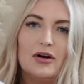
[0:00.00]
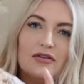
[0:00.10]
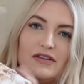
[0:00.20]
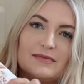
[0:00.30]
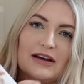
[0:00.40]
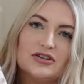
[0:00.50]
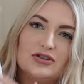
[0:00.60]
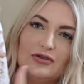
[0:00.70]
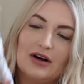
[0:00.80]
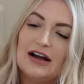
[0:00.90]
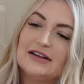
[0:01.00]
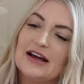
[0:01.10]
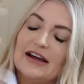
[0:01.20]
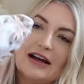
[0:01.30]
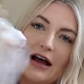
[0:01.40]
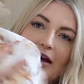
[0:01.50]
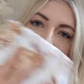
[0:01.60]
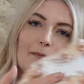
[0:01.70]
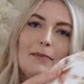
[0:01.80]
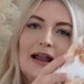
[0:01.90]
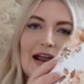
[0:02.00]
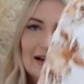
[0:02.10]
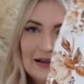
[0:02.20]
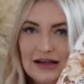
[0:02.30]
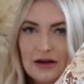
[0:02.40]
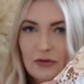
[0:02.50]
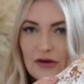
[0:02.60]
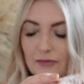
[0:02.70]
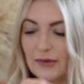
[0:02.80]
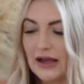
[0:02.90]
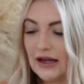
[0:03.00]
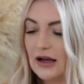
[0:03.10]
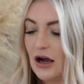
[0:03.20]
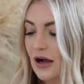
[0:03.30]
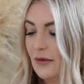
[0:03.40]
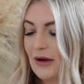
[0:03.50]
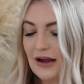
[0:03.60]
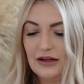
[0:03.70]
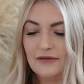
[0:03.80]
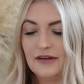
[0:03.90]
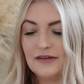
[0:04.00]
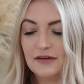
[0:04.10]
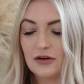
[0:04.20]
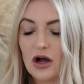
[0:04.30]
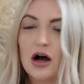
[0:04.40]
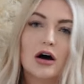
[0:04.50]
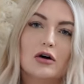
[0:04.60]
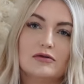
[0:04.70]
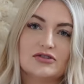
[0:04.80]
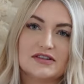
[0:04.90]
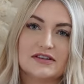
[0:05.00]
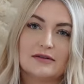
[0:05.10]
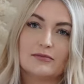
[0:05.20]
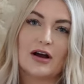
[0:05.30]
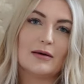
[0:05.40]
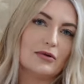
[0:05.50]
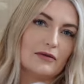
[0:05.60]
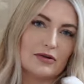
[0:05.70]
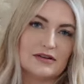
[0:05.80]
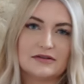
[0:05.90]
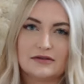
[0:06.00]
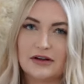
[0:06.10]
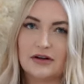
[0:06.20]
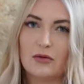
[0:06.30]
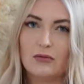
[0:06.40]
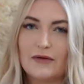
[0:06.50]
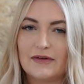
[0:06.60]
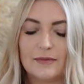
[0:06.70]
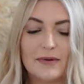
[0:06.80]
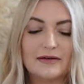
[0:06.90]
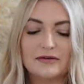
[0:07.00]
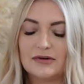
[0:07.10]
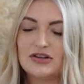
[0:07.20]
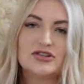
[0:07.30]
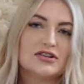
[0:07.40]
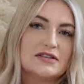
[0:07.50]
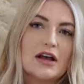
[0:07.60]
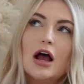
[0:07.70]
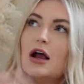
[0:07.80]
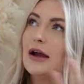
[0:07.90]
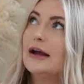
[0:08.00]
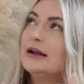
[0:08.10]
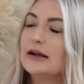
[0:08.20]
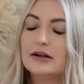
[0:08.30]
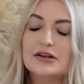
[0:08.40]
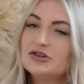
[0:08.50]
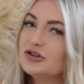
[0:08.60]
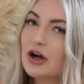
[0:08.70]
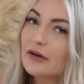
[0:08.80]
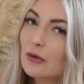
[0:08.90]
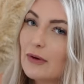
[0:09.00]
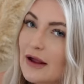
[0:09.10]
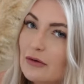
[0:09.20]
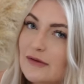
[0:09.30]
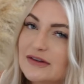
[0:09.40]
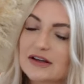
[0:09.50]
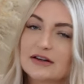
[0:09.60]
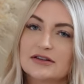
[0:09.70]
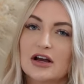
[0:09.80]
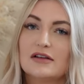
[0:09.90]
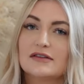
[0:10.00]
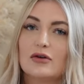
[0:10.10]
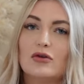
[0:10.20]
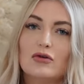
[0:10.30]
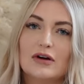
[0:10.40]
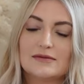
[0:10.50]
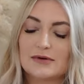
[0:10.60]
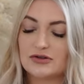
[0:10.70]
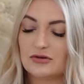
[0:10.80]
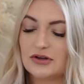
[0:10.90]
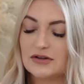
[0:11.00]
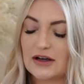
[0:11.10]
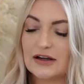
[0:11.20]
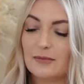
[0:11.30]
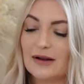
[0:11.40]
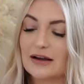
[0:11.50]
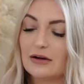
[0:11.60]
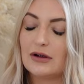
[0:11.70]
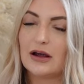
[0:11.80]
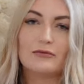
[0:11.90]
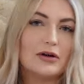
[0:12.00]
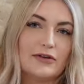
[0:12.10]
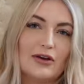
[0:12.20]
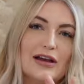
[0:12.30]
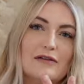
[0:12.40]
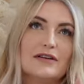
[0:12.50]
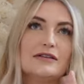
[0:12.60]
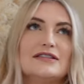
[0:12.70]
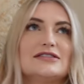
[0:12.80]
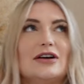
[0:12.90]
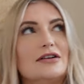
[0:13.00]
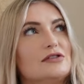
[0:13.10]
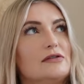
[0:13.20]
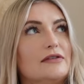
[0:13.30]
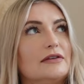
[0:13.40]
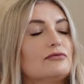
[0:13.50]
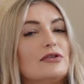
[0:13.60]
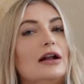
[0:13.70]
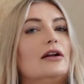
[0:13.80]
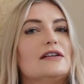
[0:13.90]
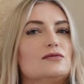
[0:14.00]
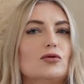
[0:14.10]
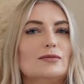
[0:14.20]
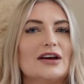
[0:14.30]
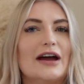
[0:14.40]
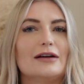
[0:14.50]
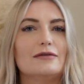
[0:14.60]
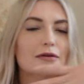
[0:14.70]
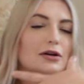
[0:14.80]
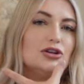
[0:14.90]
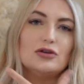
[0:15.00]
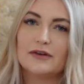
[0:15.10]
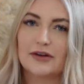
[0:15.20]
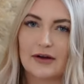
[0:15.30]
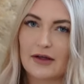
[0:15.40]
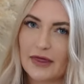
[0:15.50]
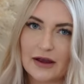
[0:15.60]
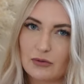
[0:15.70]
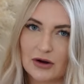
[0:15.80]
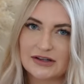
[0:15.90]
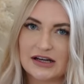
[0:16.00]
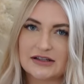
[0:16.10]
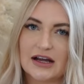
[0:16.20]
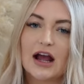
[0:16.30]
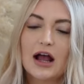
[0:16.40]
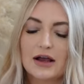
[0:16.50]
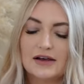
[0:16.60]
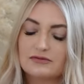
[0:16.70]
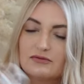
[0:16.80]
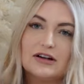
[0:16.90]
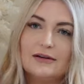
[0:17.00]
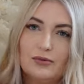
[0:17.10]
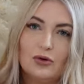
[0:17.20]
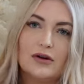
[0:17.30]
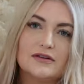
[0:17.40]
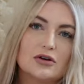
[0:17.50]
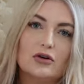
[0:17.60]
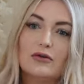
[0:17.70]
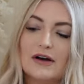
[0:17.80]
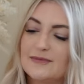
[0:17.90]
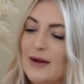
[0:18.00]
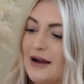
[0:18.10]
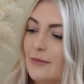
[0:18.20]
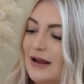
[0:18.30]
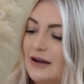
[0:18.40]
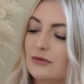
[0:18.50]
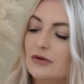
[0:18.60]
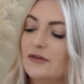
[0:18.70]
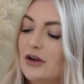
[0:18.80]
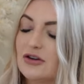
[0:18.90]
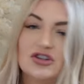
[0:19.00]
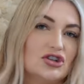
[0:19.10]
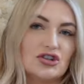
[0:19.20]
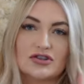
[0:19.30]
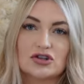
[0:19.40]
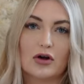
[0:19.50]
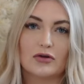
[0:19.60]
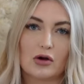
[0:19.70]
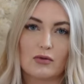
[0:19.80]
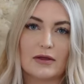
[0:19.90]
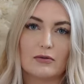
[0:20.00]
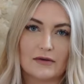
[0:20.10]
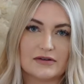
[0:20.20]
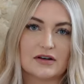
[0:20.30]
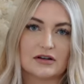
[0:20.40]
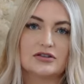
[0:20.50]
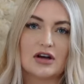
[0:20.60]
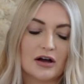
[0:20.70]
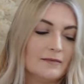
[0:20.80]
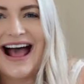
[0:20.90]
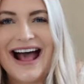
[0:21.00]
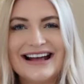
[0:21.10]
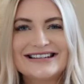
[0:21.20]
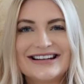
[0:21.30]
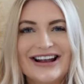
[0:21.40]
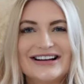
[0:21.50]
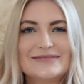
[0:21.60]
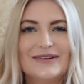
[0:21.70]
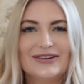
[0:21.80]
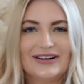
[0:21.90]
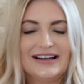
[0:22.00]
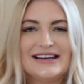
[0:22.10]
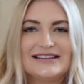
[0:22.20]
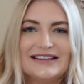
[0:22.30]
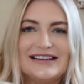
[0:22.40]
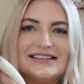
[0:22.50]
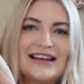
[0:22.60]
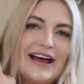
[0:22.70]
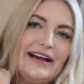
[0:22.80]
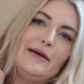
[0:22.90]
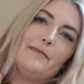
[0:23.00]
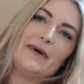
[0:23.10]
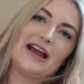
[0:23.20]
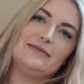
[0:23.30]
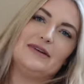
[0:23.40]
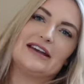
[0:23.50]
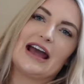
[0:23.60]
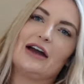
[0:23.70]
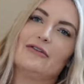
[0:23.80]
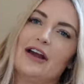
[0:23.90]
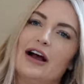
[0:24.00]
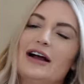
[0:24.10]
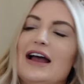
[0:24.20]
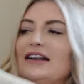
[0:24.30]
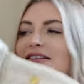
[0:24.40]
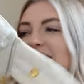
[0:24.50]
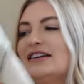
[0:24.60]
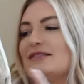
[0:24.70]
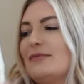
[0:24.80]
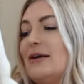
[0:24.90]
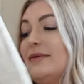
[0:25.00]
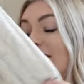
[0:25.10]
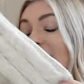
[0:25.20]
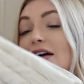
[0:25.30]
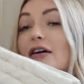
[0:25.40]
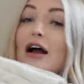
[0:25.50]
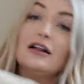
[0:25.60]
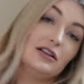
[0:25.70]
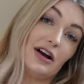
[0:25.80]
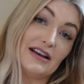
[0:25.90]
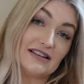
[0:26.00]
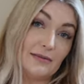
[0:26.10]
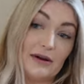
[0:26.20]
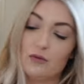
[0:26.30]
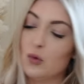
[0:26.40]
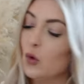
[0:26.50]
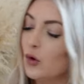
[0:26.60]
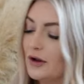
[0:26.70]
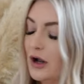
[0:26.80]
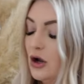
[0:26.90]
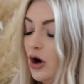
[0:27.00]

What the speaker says: I always make sure I take a blanket with me. I may leave this in the car or just in the pram, whether it's, you know, weather dependent. But you just, in England, you don't know when that weather's going to turn, so always make sure you take a blanket with you. Even if it starts off with a really nice warm day and you think they won't need it, it's really important to always pack a blanket with you, because you just don't know when the weather's going to turn. And last but not least is a baby carrier. Elodie is a baby that likes to be worn a